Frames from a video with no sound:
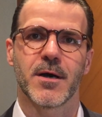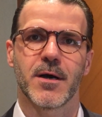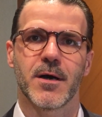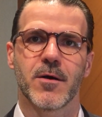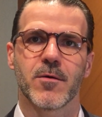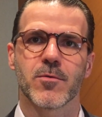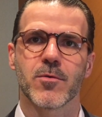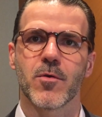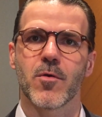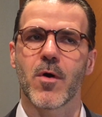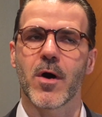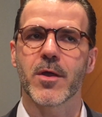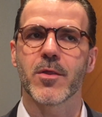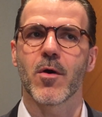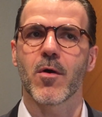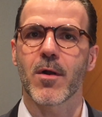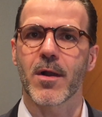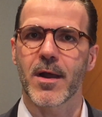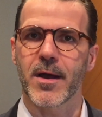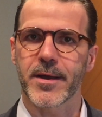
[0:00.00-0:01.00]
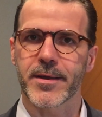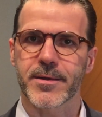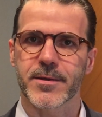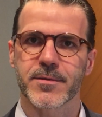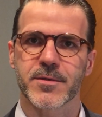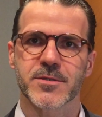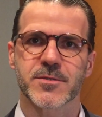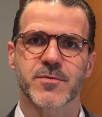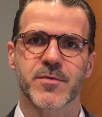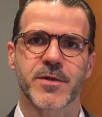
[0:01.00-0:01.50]
Although I don't like
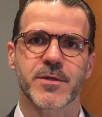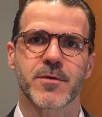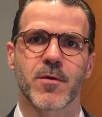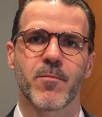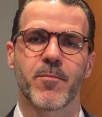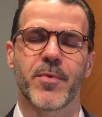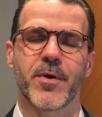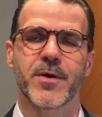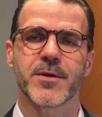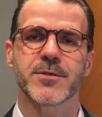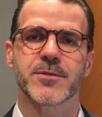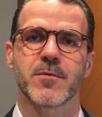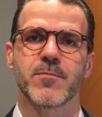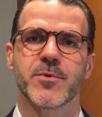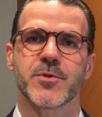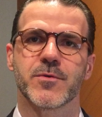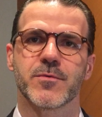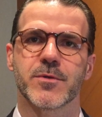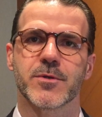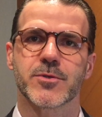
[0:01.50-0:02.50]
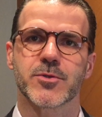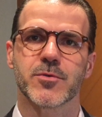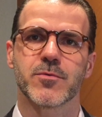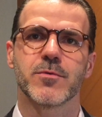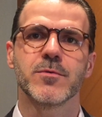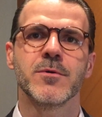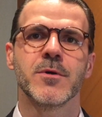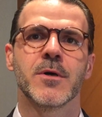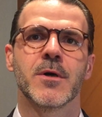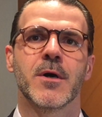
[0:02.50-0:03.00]
the straight comparison between the
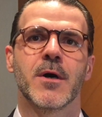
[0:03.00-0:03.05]
two,